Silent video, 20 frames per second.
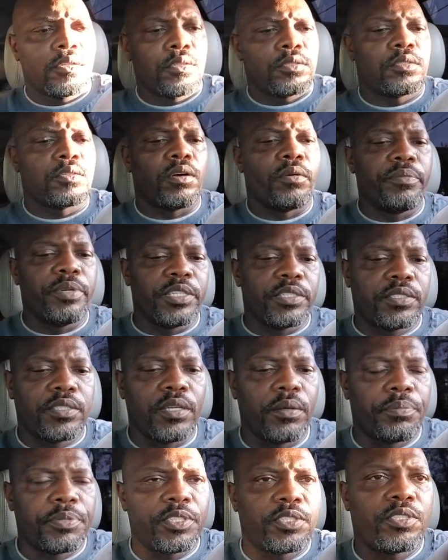So I'm in
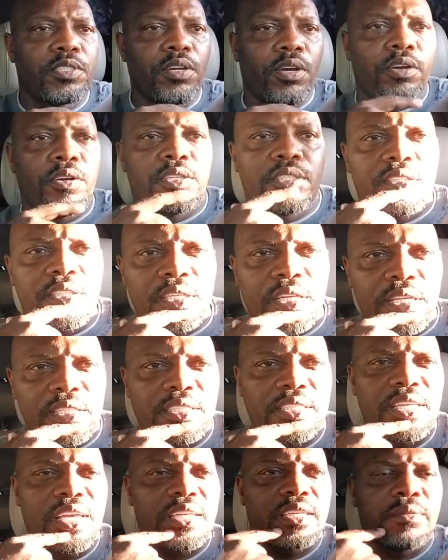Tampa Terrace and they
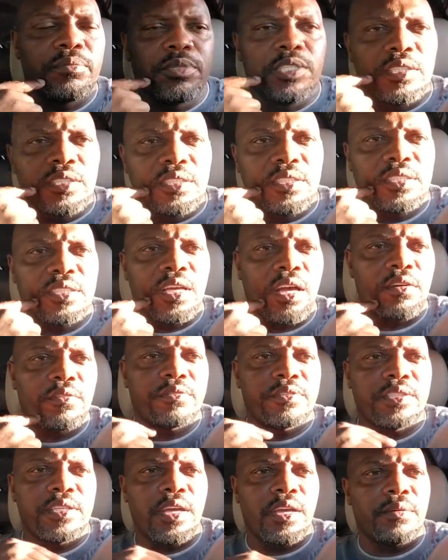taking me to
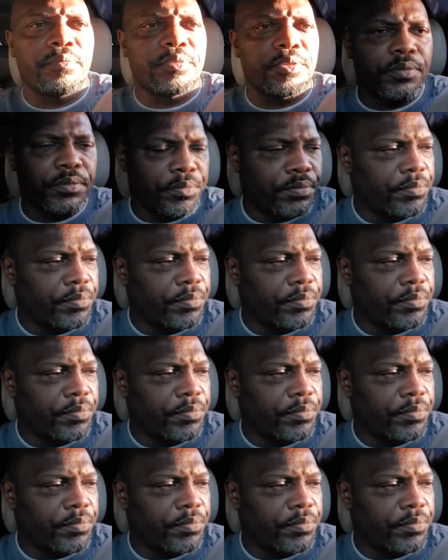South Tampa.